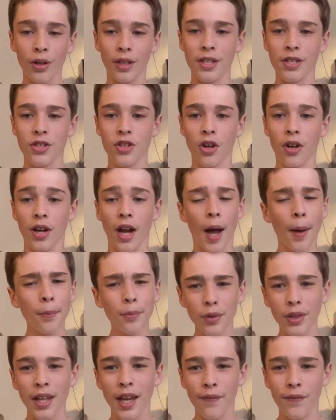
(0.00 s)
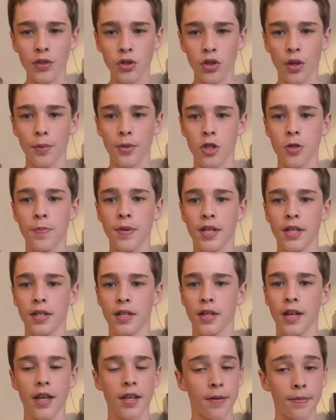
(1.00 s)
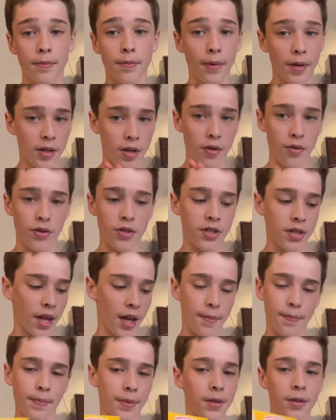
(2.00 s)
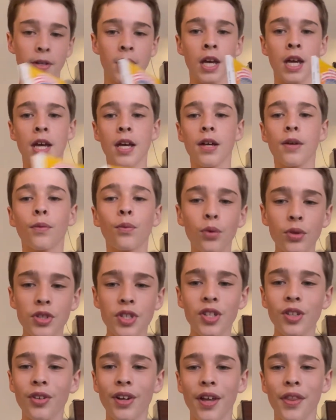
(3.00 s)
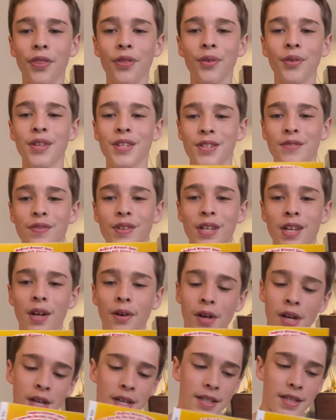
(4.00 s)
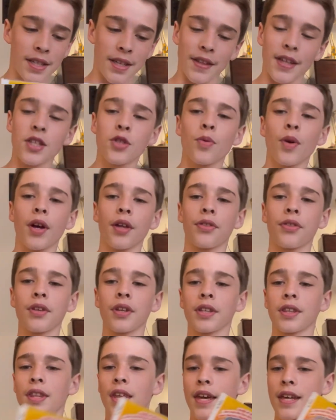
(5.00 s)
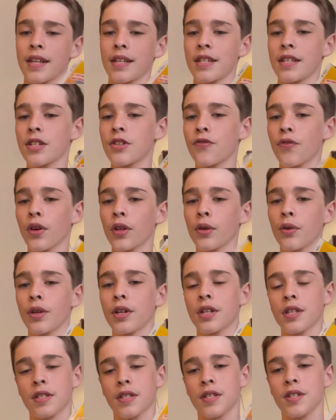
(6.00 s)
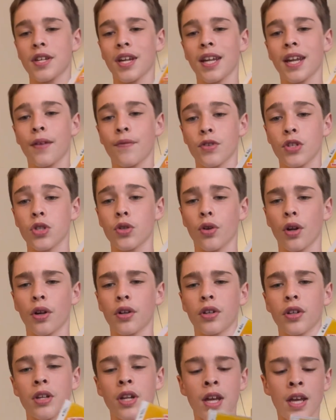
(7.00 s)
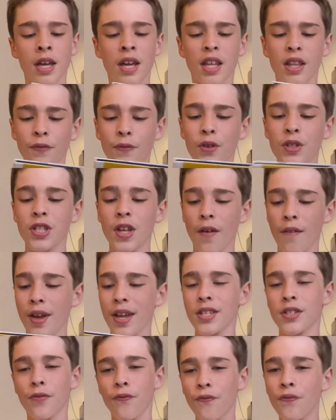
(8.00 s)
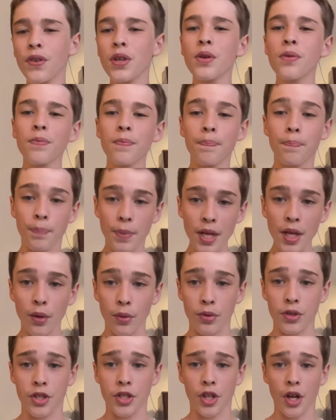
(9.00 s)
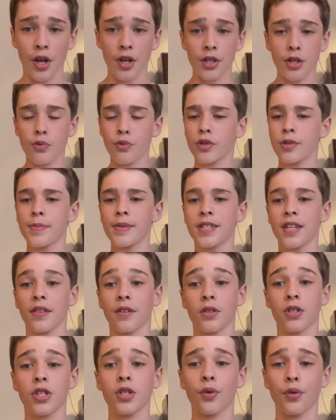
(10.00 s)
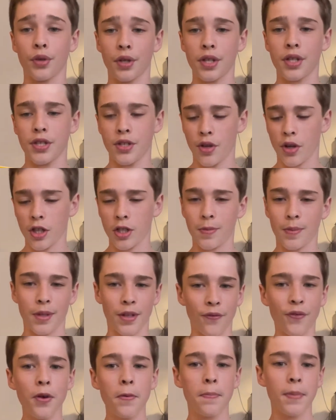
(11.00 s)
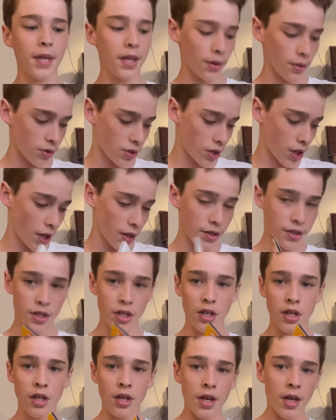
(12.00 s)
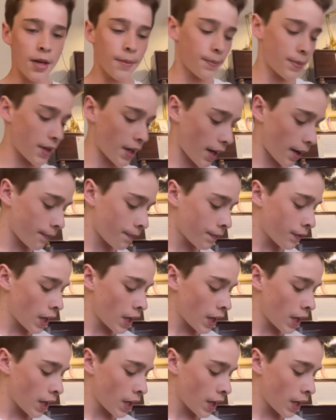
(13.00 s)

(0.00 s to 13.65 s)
Sorry, I'm really having trouble speaking today. You might notice that, but we'll still get through this video. Yeah, that's why I think that it is front-loaded, because the second half is so darn good. The first half has a few Beatles duds, which means that they're still good songs, but a few Beatles duds. Yeah.